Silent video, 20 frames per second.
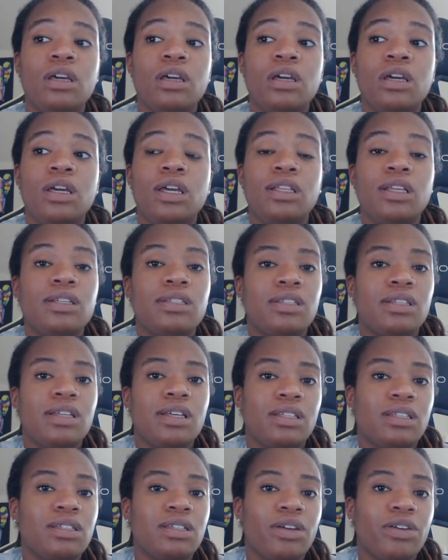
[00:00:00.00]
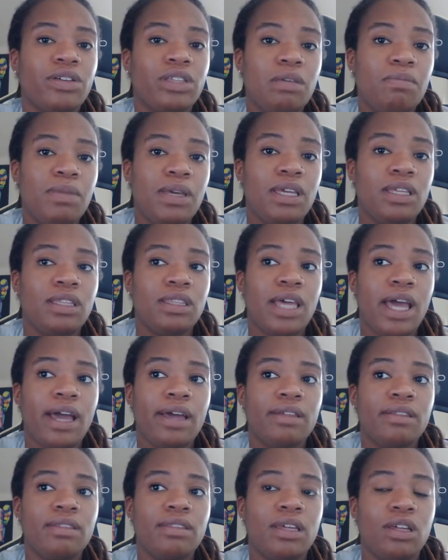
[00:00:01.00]
it doesn't necessarily mean
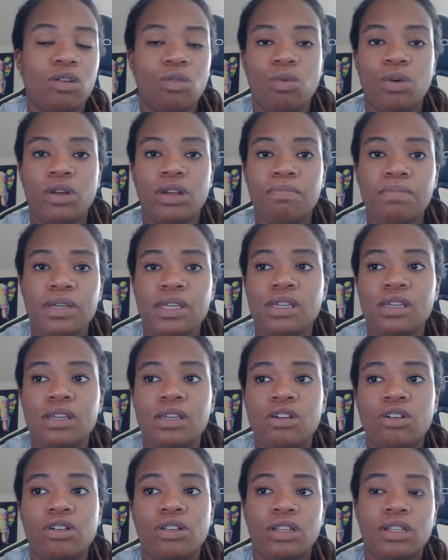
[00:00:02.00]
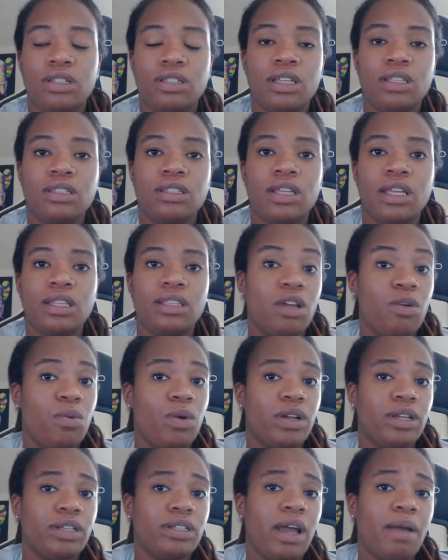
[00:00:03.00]
that they don't want to be here in the sense that they
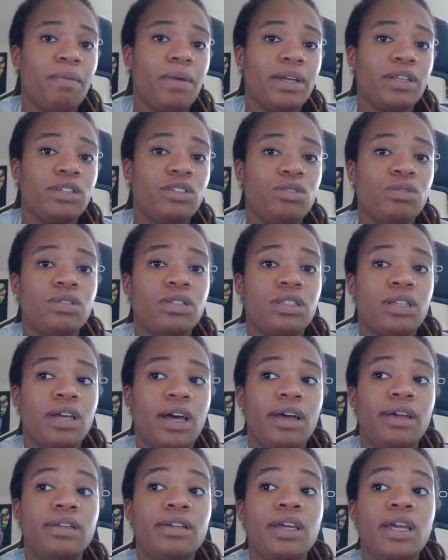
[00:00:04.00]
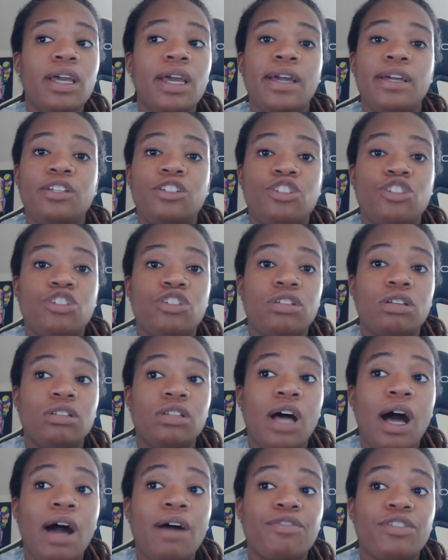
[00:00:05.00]
want to die by suicide. It's just a
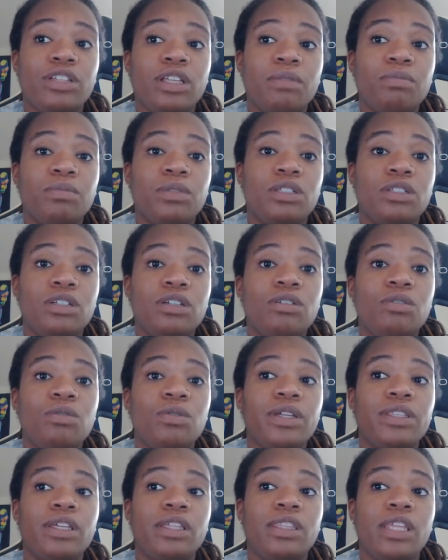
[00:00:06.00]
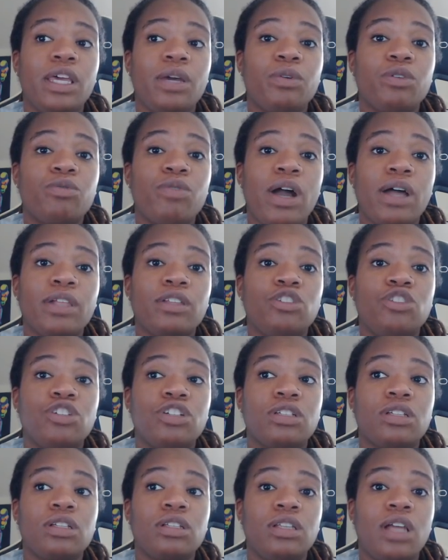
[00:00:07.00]
lot for them to deal with, and they would rather
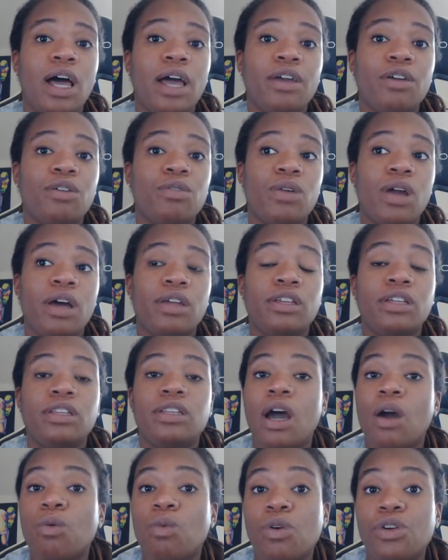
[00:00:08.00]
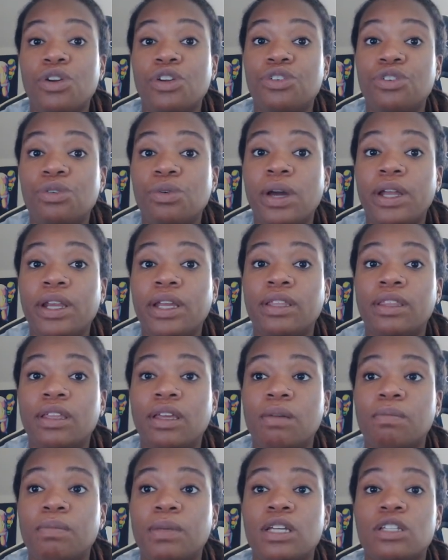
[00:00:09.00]
just lie around and not want to do
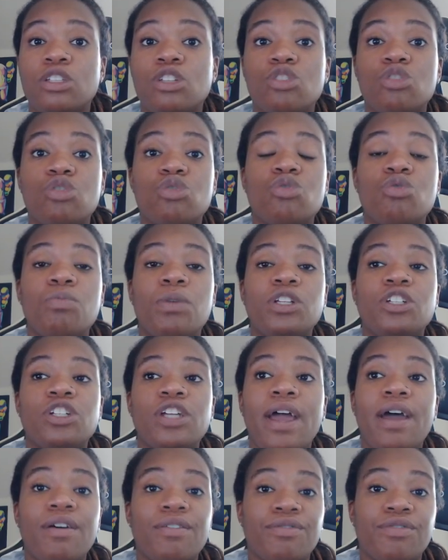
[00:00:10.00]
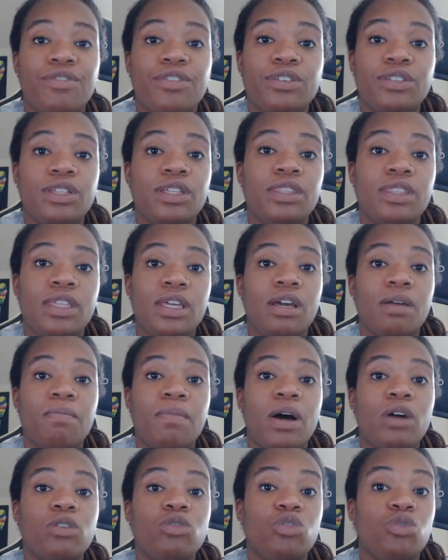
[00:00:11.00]
anything, because it's too much effort to think
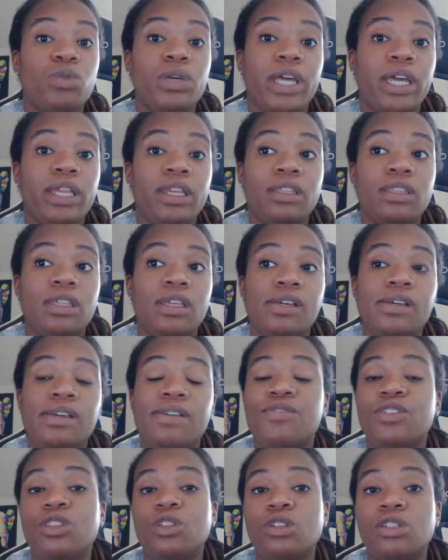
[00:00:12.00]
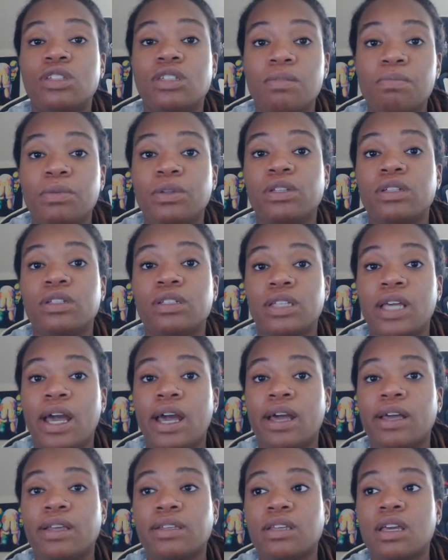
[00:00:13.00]
about doing anything, even the simplest
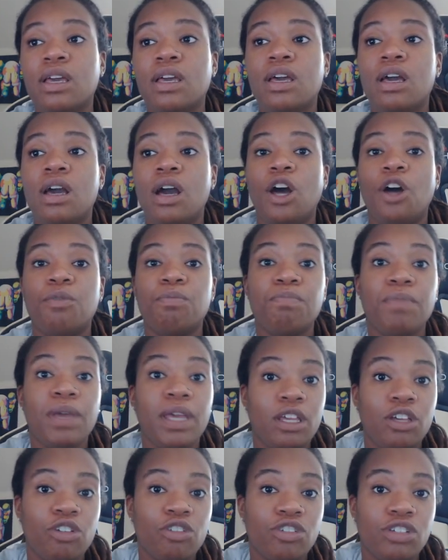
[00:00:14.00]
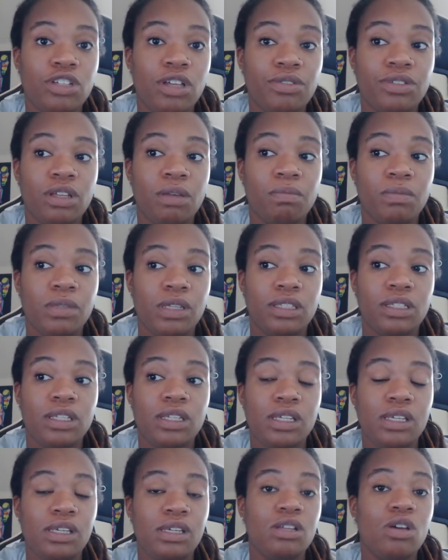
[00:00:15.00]
task of making yourself something
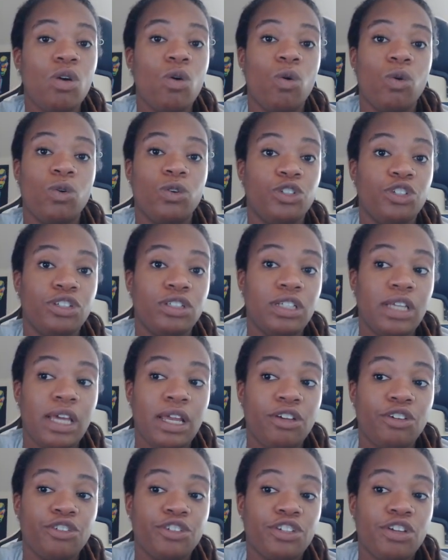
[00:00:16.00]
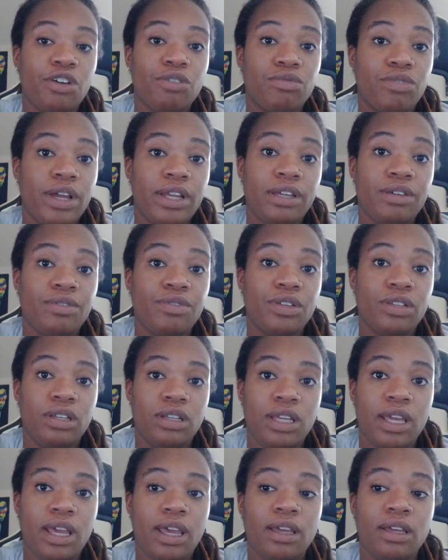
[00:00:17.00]
to eat or just getting yourself ready for the
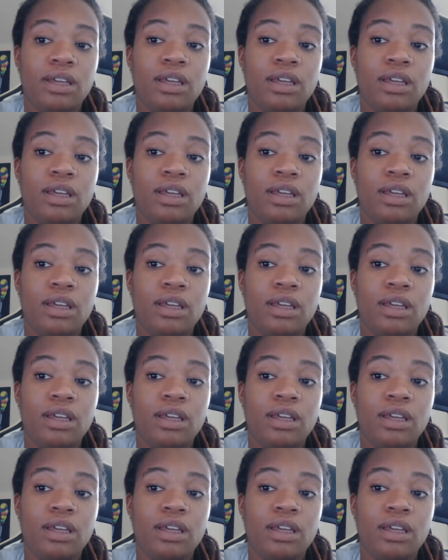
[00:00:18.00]
day.